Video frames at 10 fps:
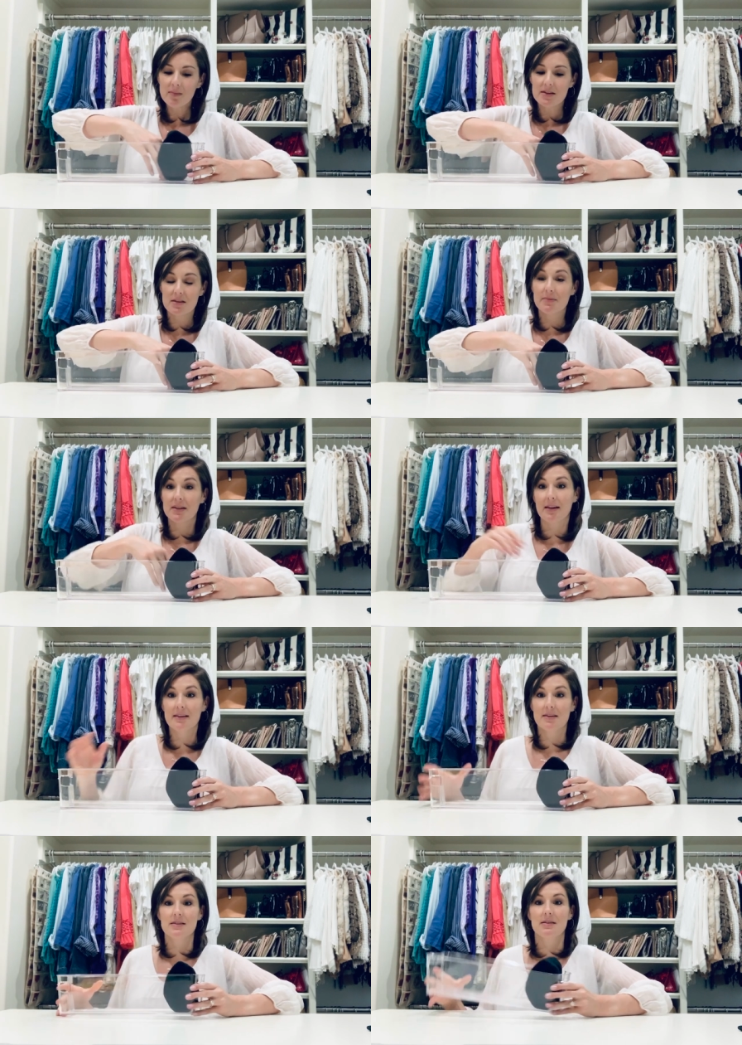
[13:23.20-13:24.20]
something
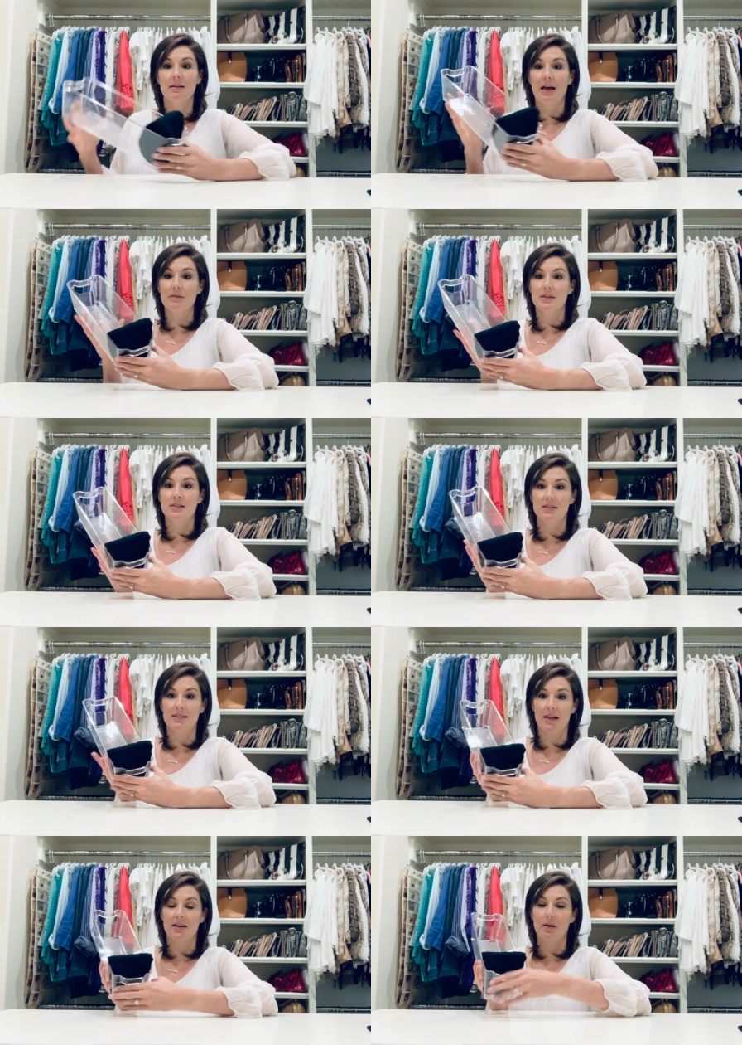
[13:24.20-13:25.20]
like this allows it to
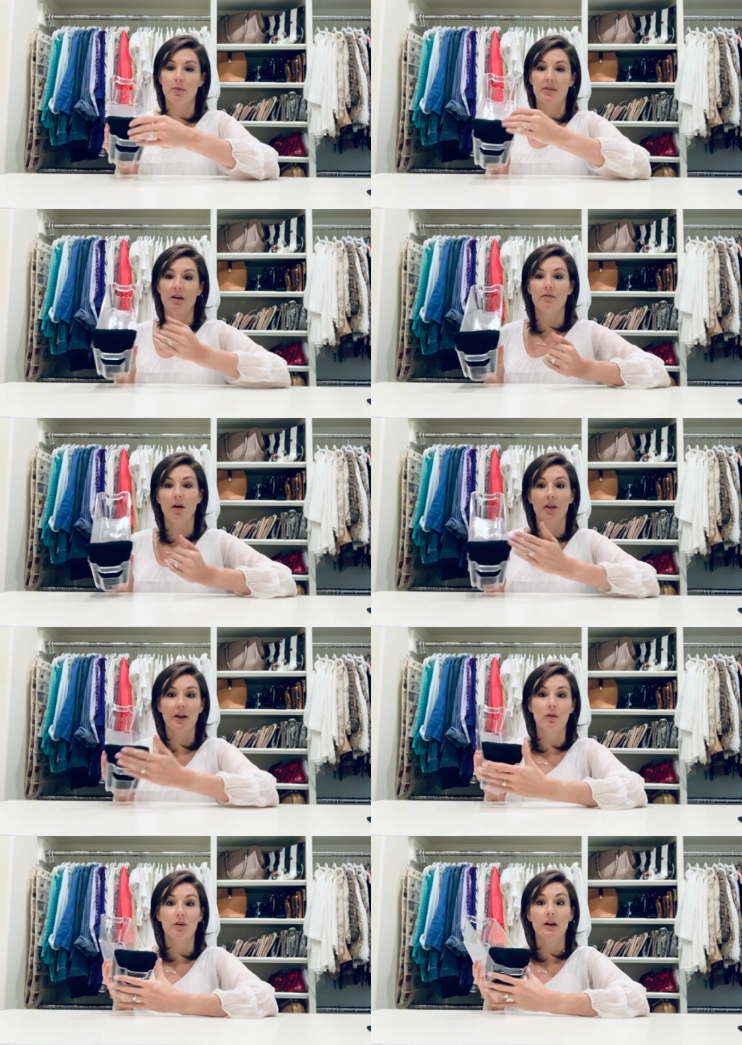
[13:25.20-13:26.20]
stand up without falling
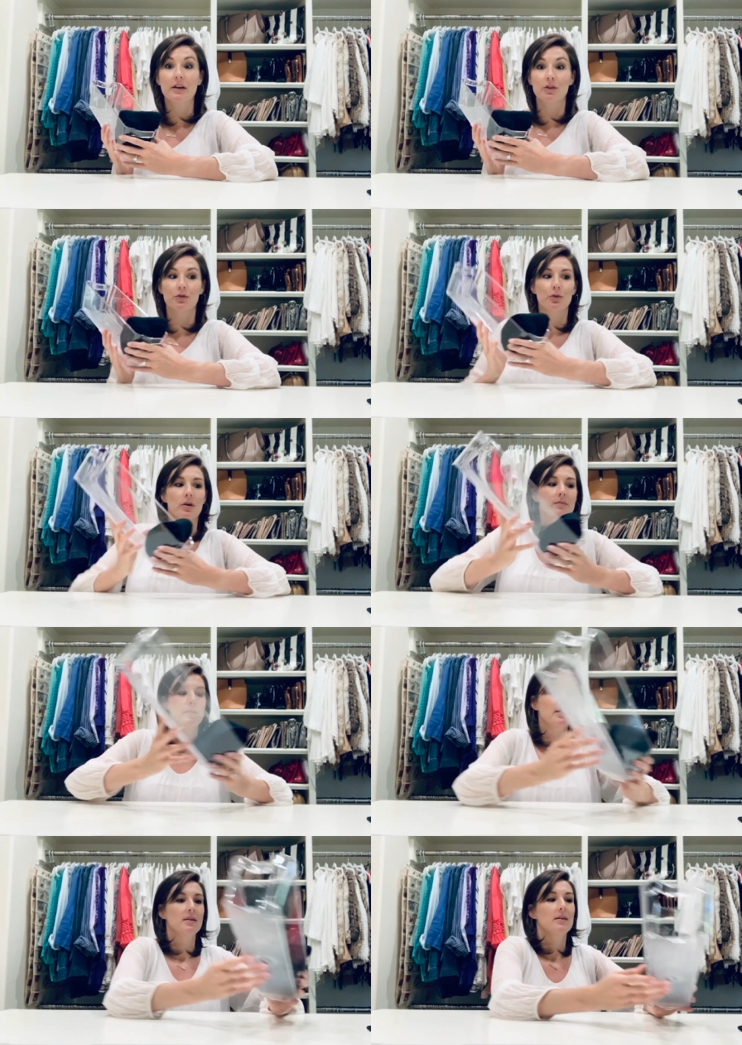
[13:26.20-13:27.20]
over in your drawer.
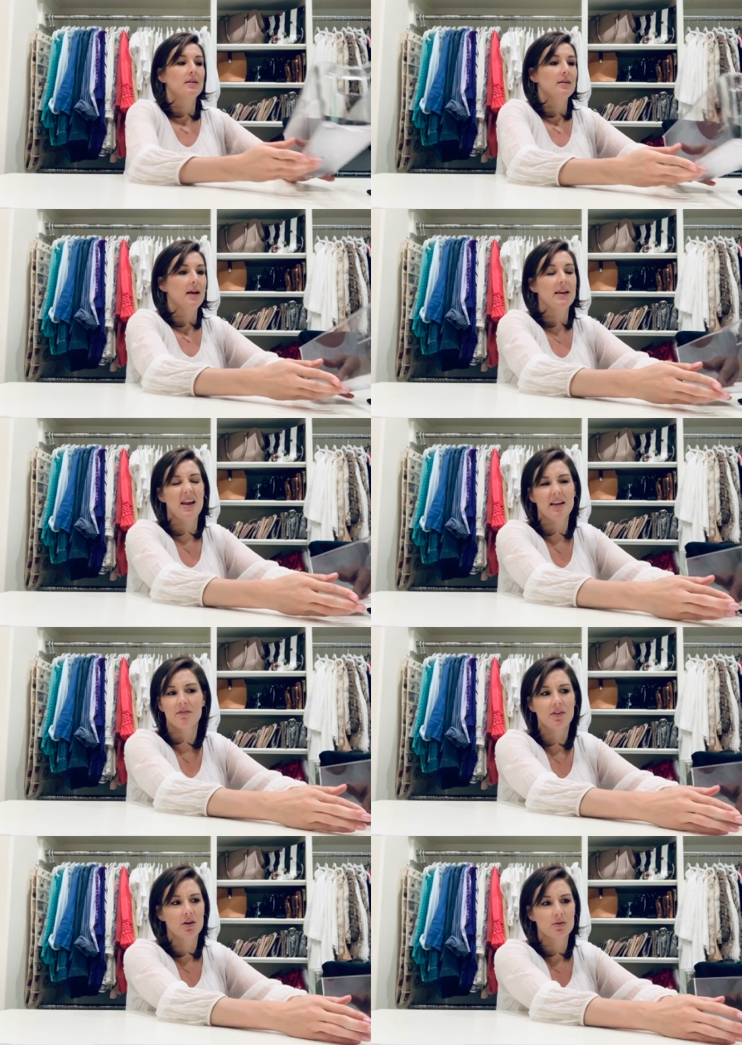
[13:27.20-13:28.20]
And any
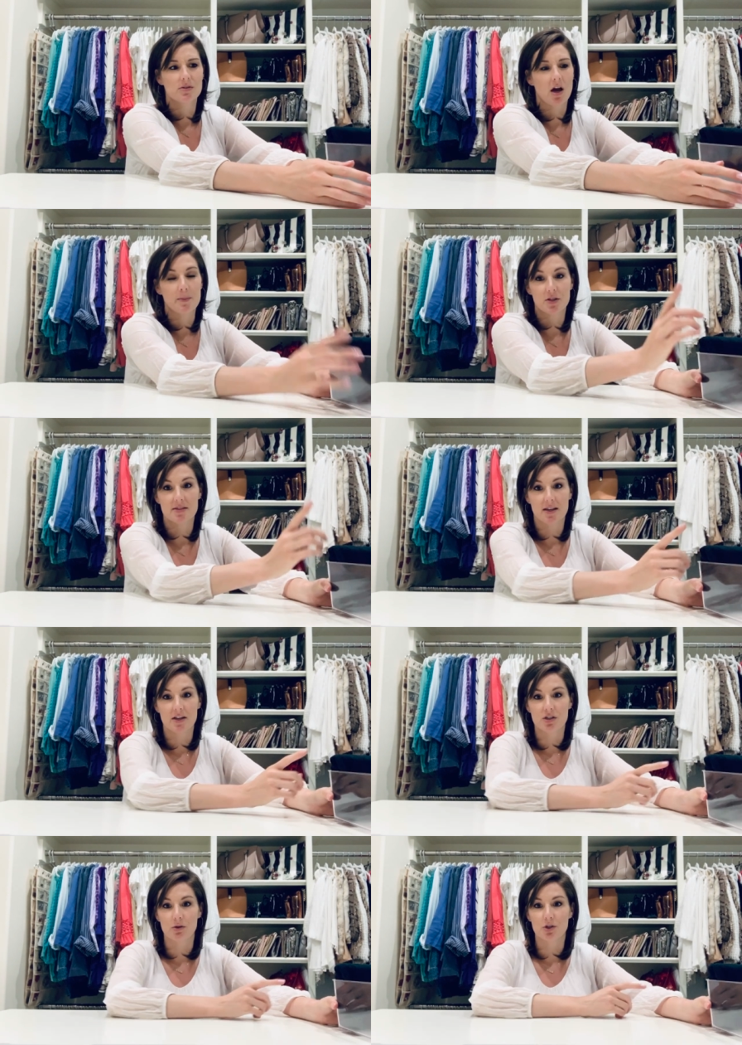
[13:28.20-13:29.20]
of those options that I
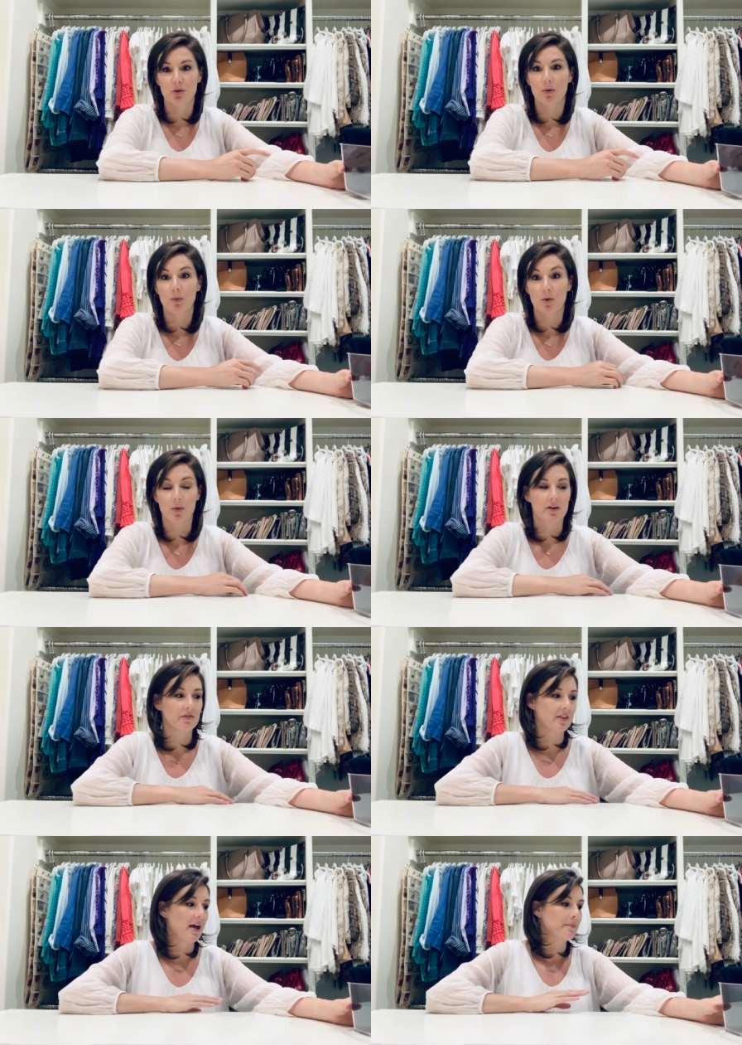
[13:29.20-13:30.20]
showed you would work
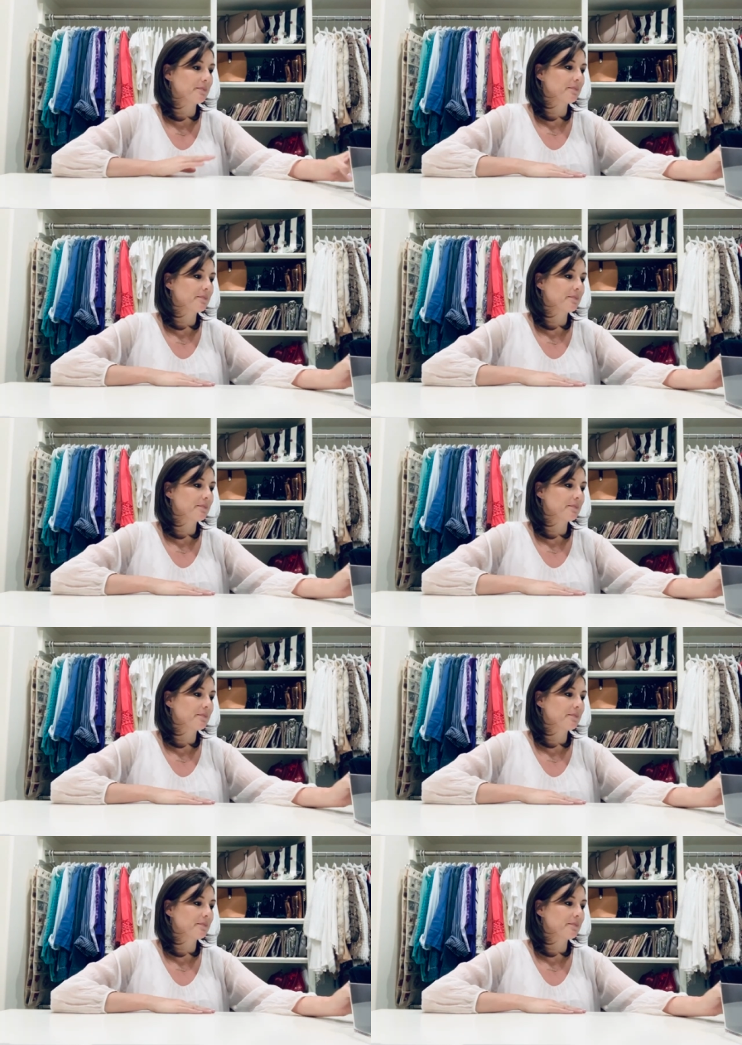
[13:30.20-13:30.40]
for that.